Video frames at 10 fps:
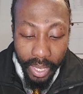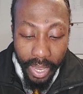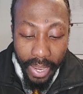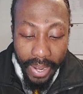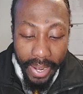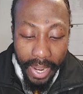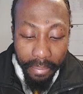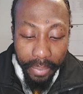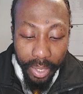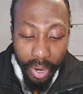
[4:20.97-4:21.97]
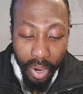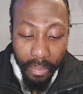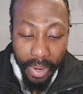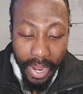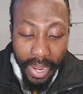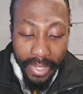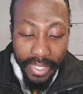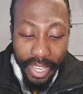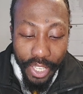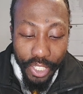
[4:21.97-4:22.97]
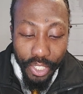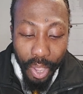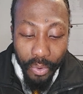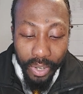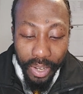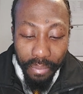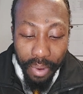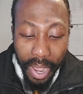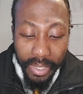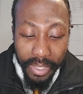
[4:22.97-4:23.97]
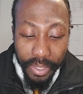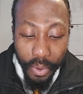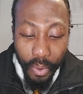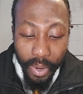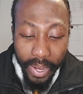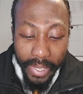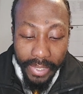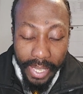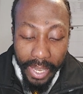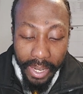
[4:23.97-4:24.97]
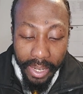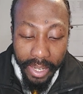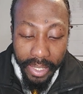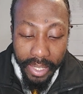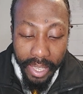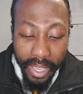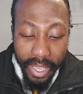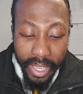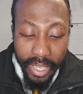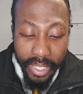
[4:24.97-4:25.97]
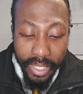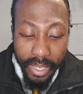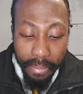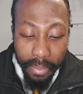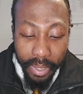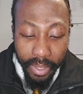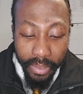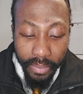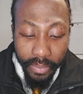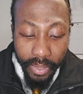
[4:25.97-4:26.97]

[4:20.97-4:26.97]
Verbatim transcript: I am become as sounding brass or a tinkling cymbal.